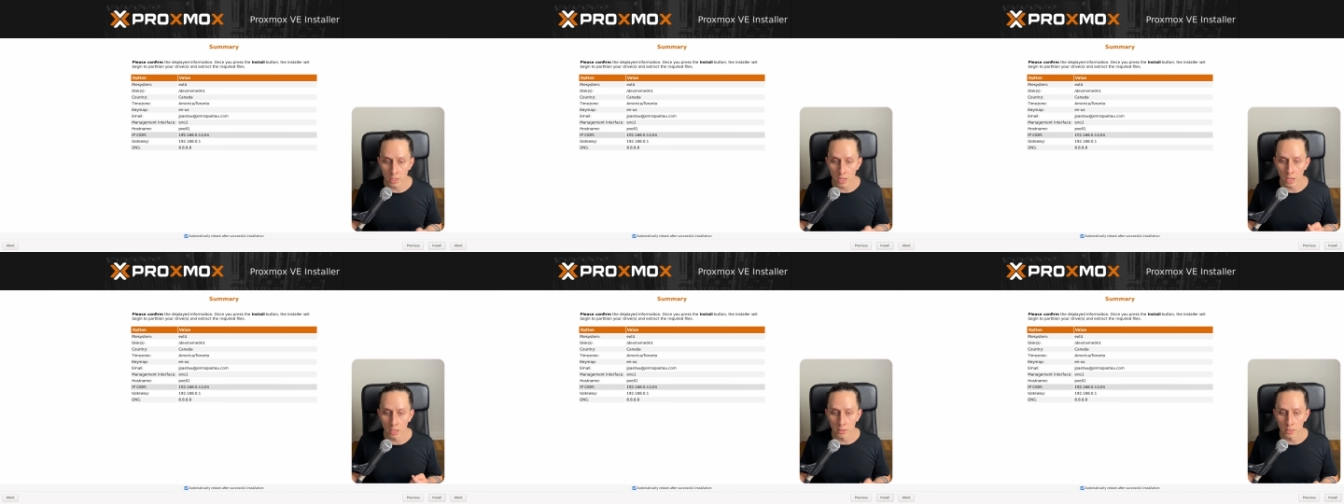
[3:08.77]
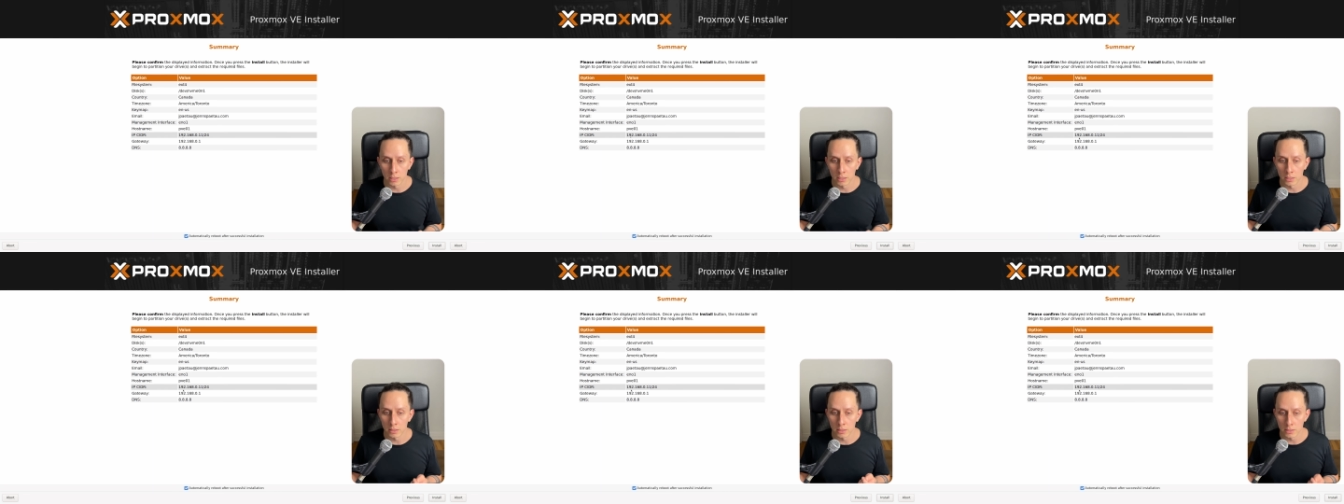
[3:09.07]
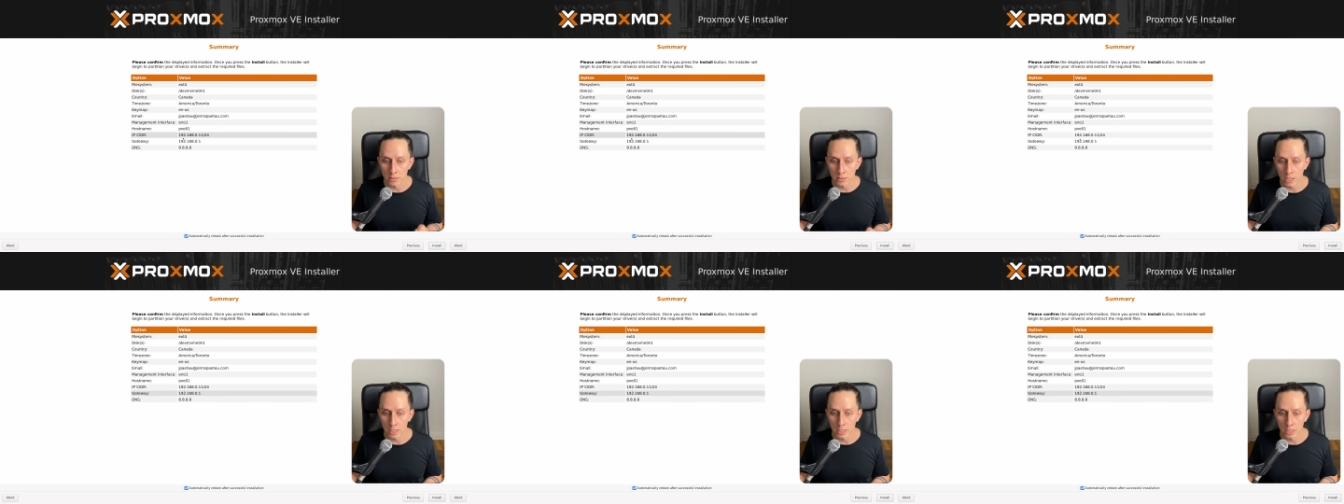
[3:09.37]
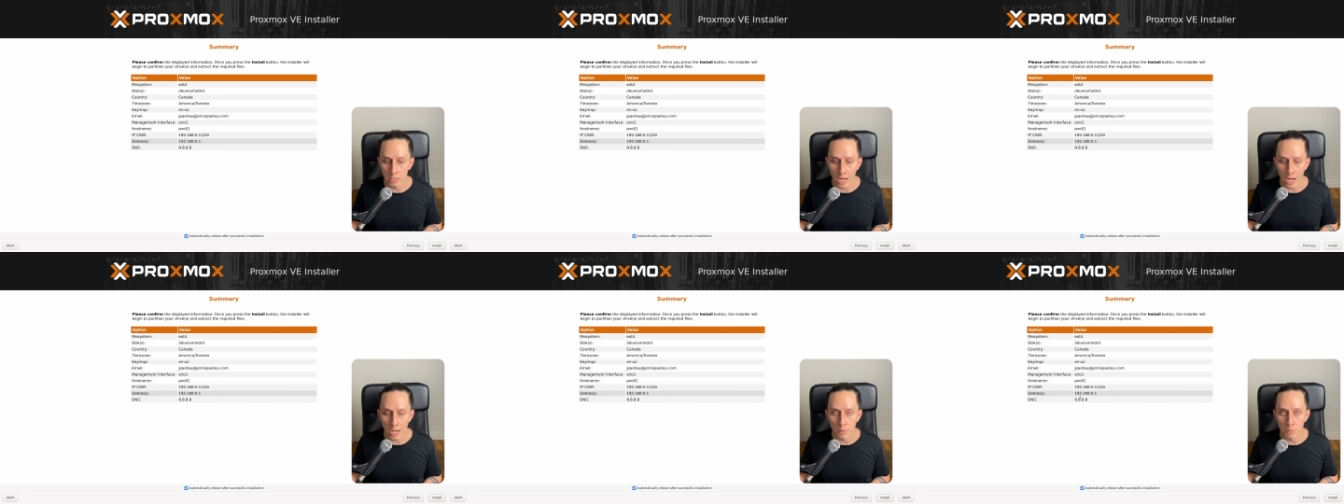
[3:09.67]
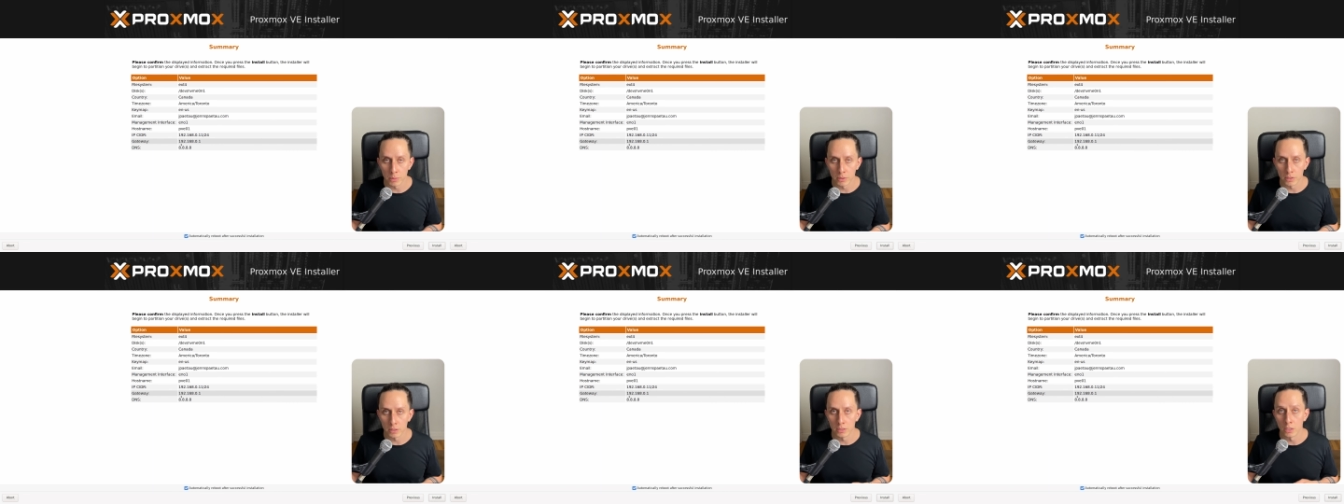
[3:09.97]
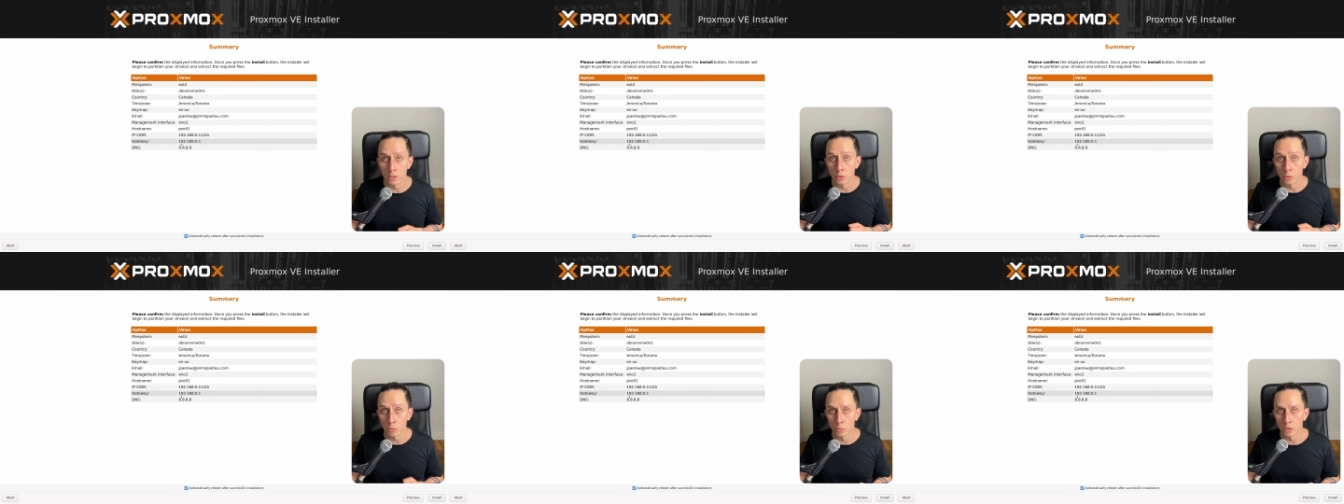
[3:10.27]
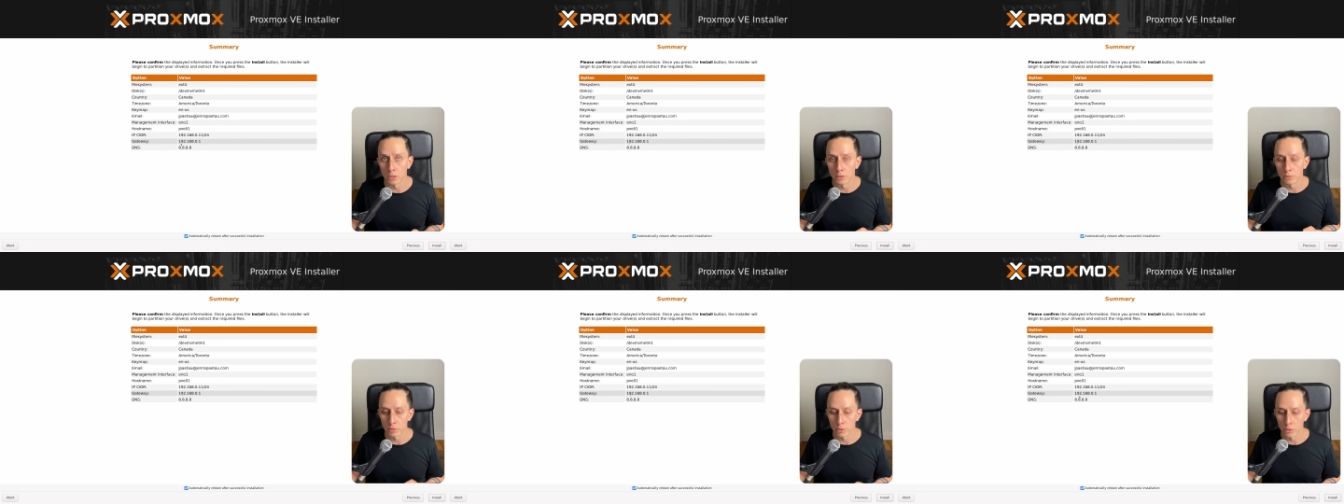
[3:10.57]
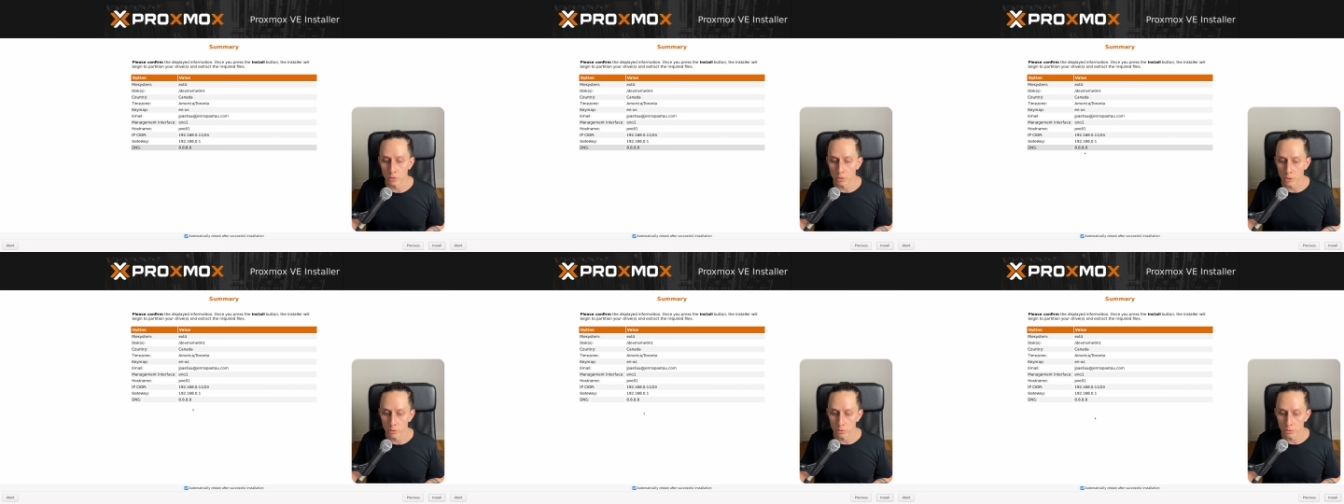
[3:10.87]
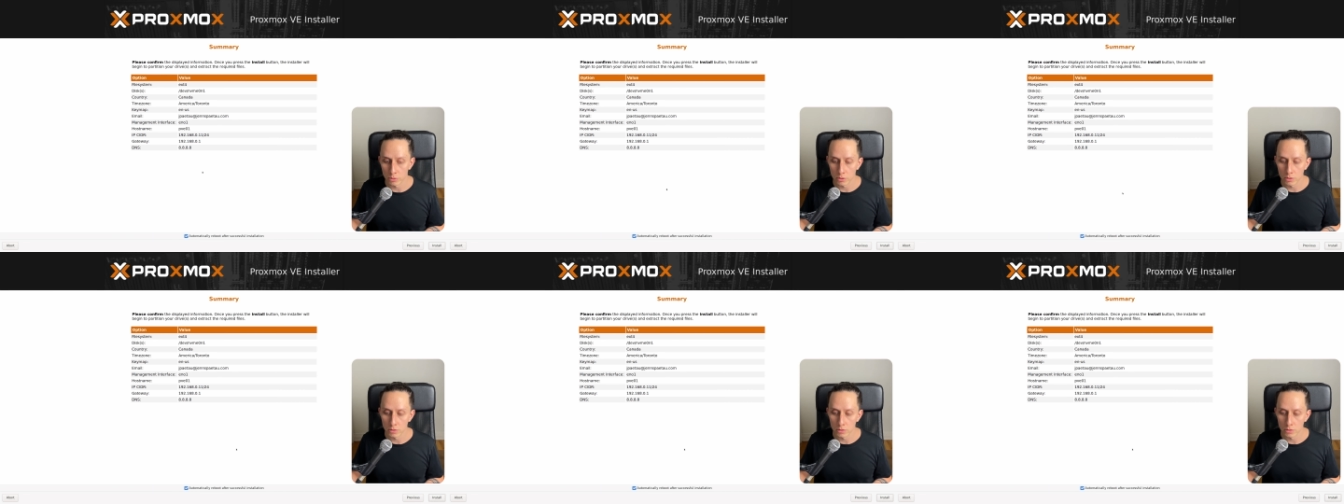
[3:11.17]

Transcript: and then the static IP that you want for your host.